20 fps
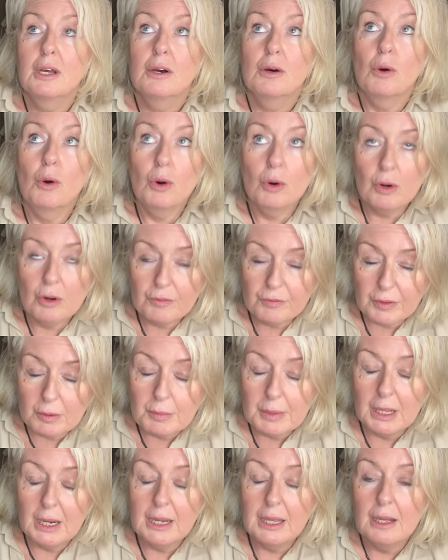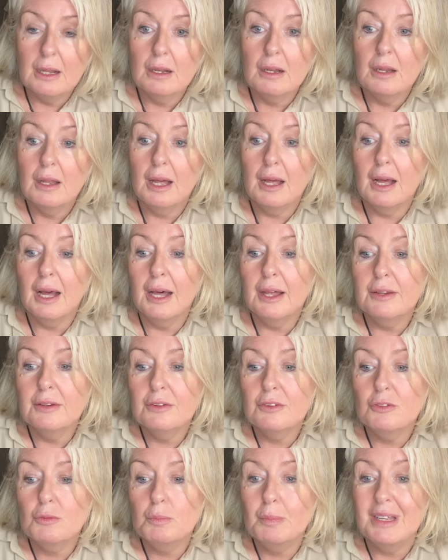or a familial,
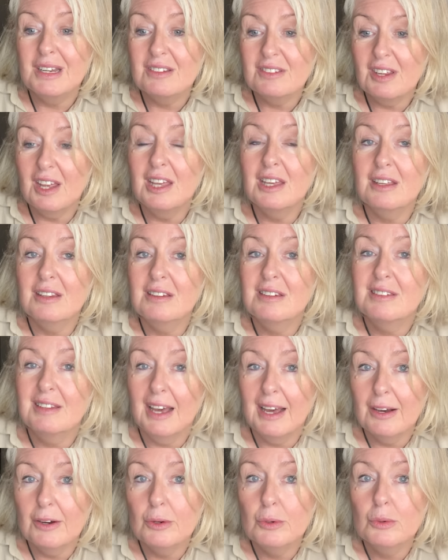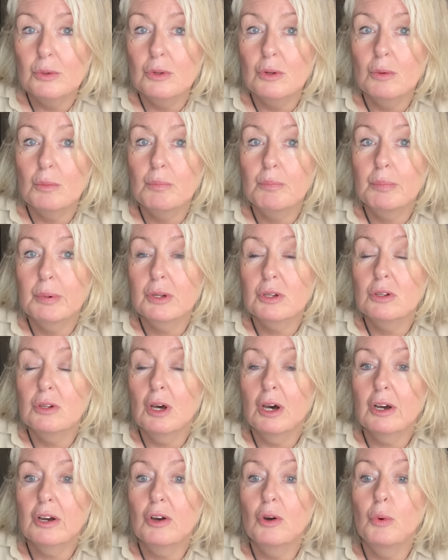and being taken down, but
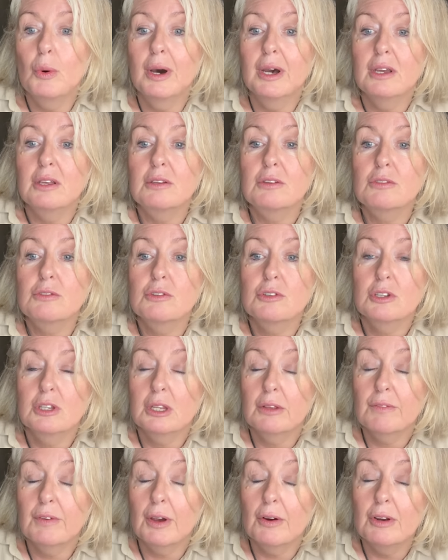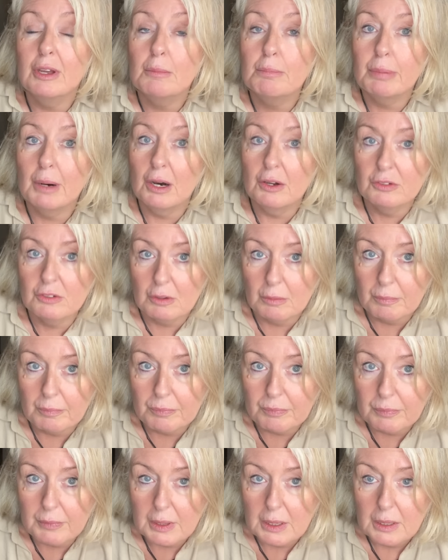not quite to the very bottom.
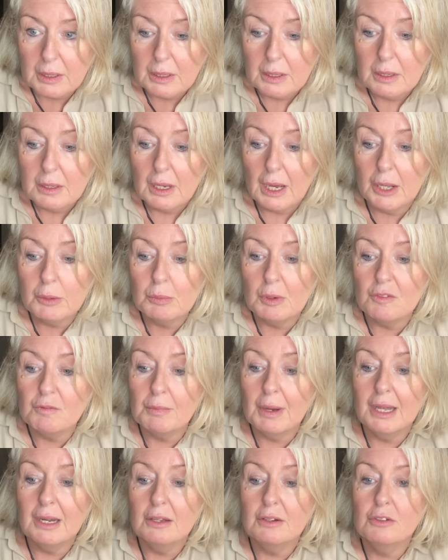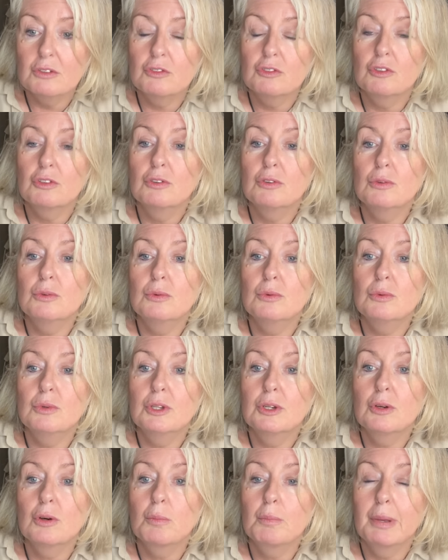And we've managed to, you
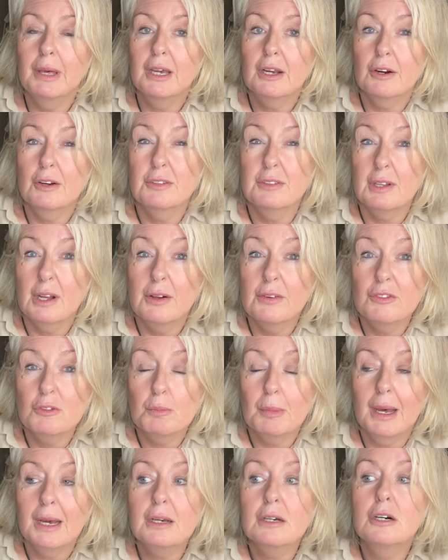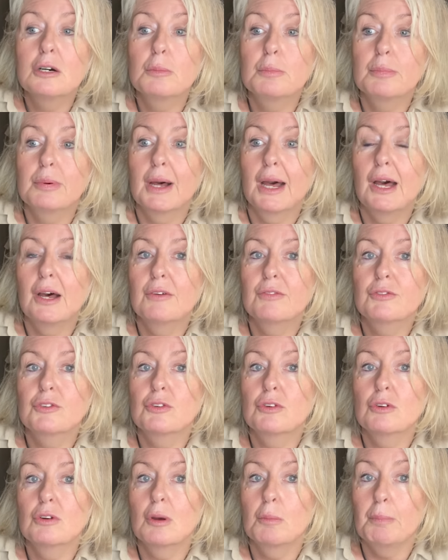know, pick ourselves back up
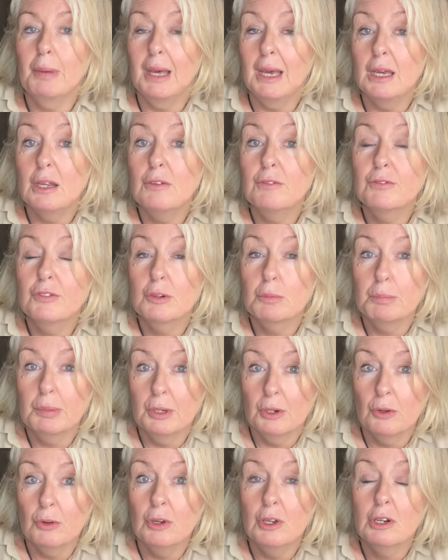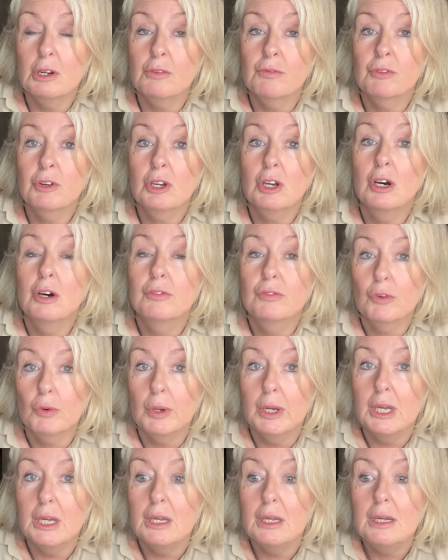after a painful period of
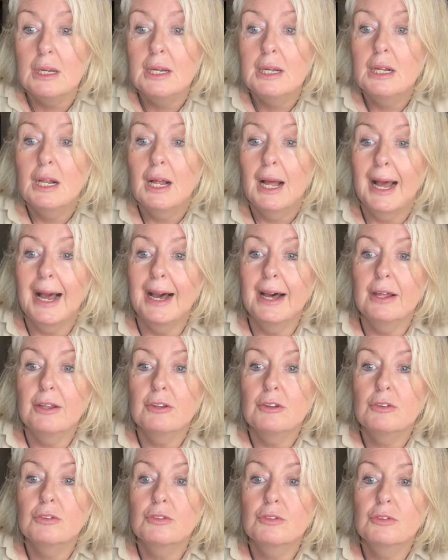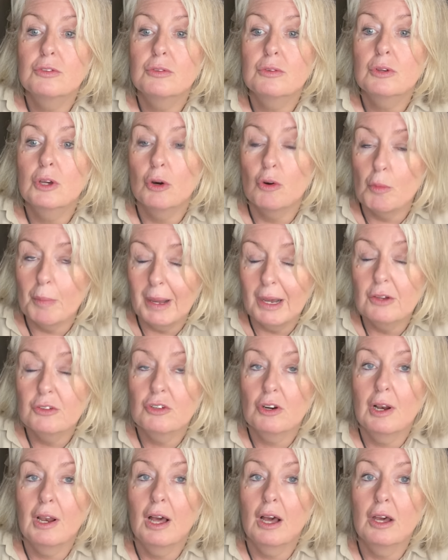recovery and go about
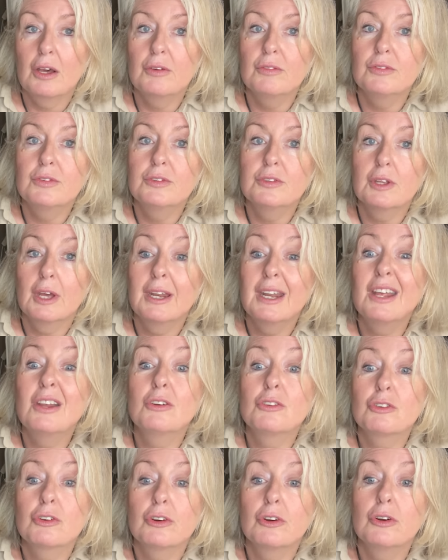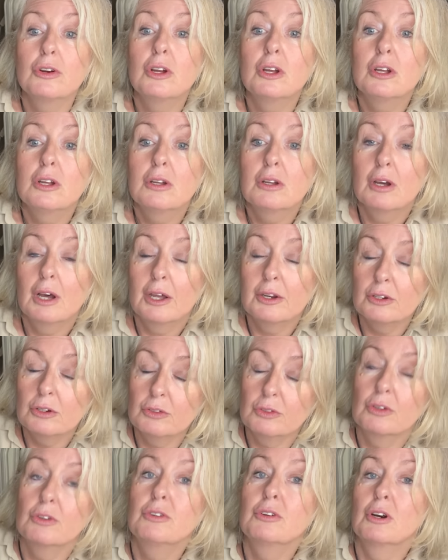our lives and enter
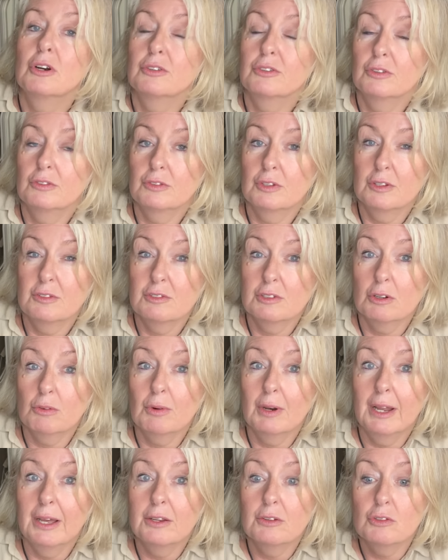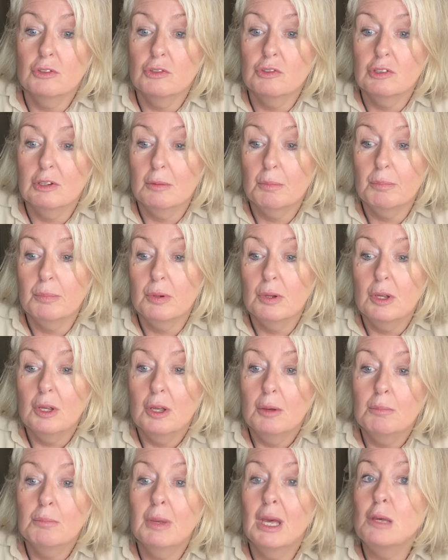another narcissistic relationship,
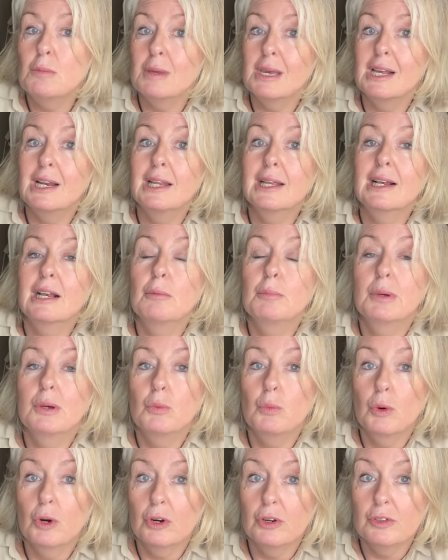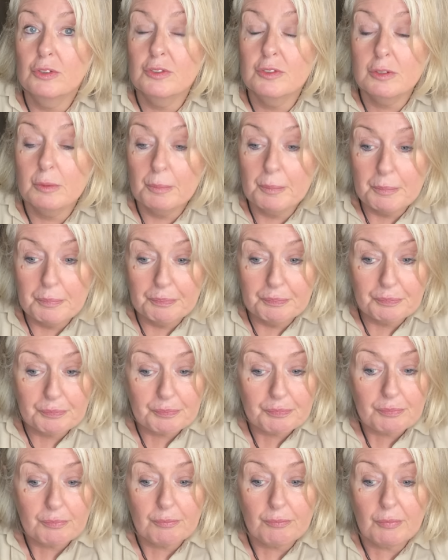maybe a little bit worse,
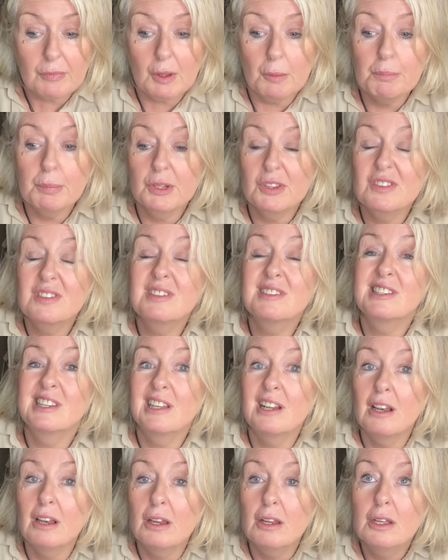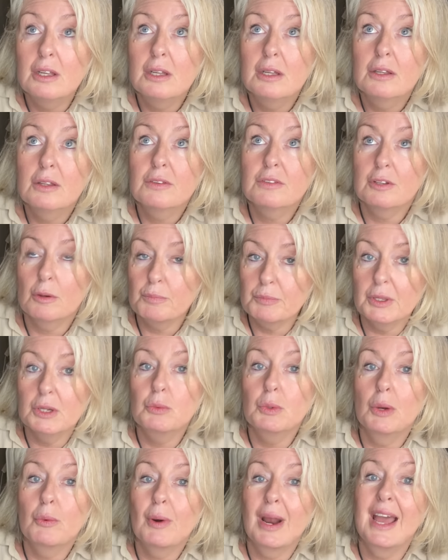but still something
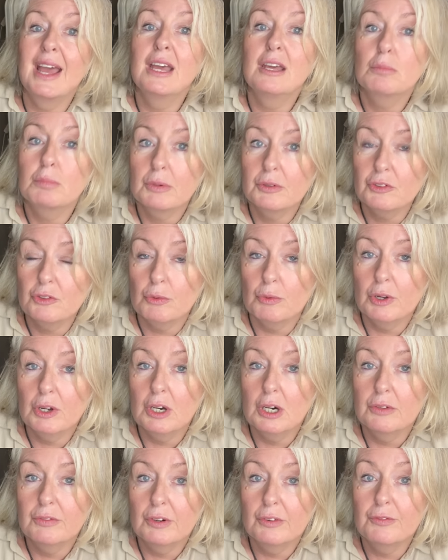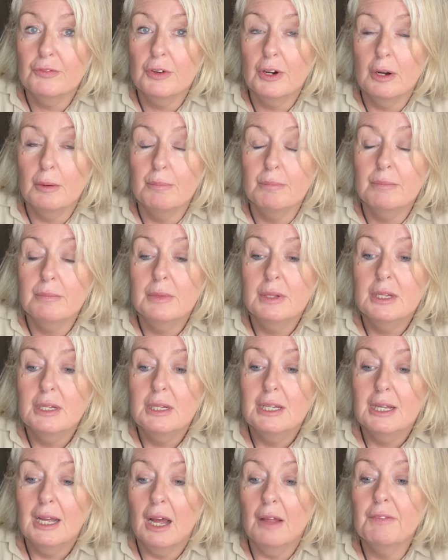we were able to recover from.
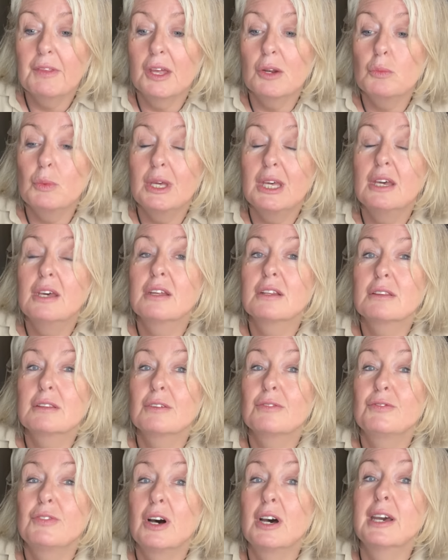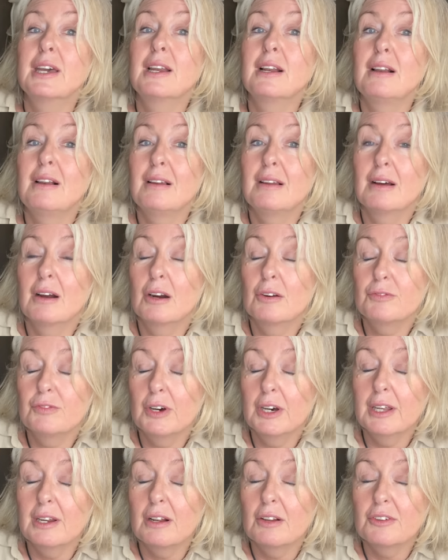And then we hit the final, our
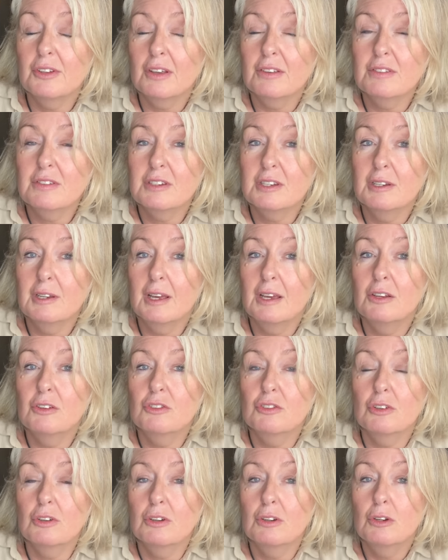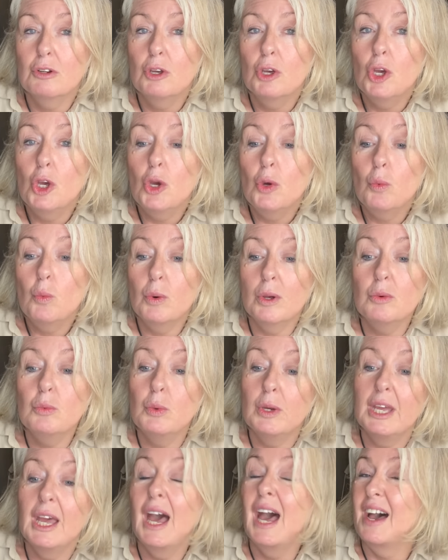final destination when
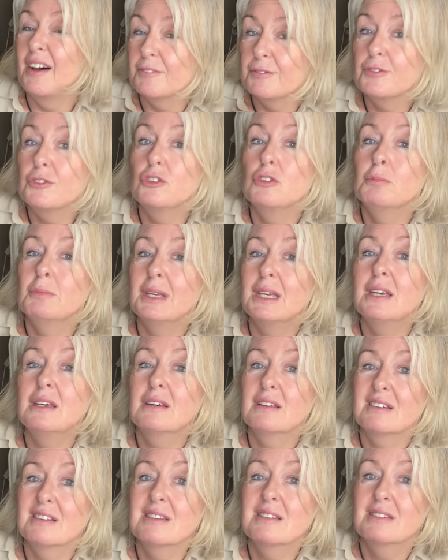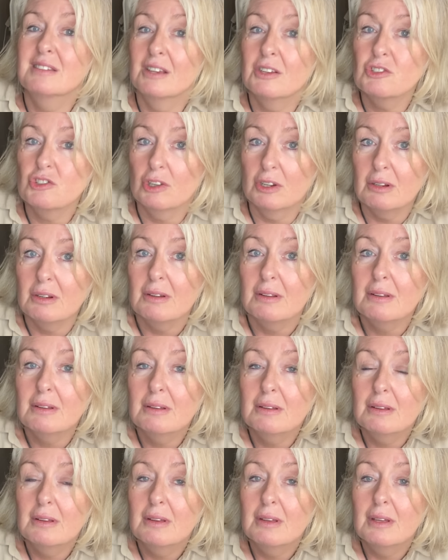we have to make a decision
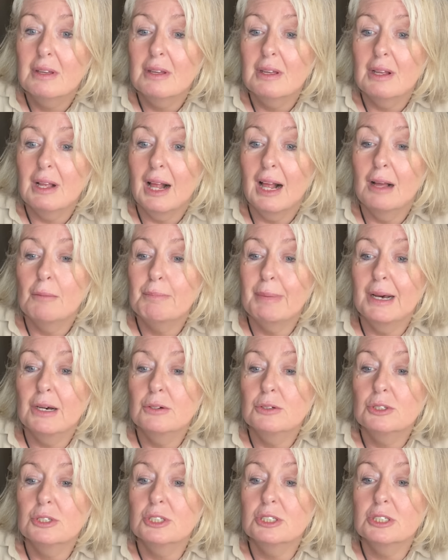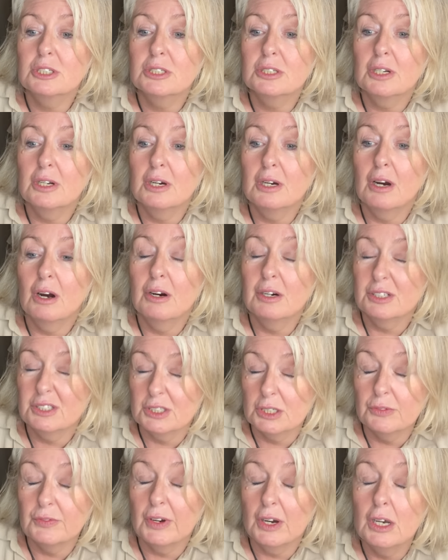about our
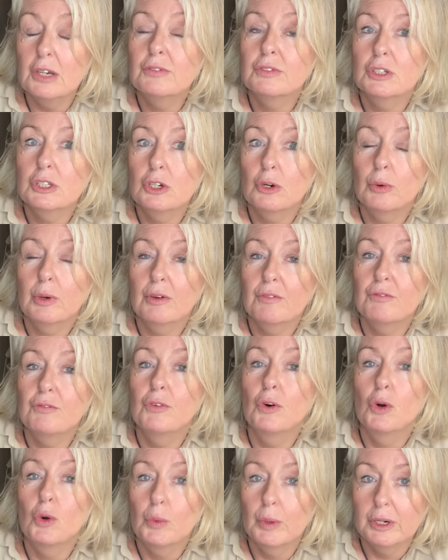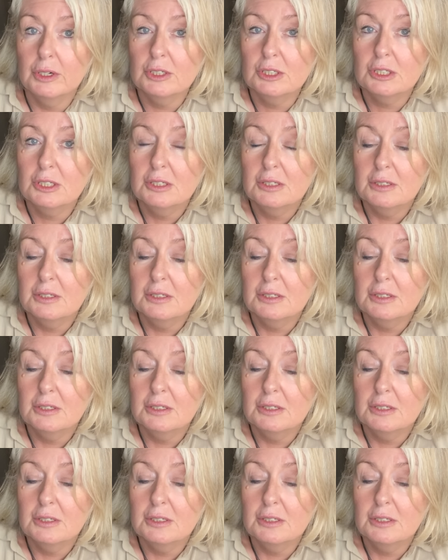survival going forward.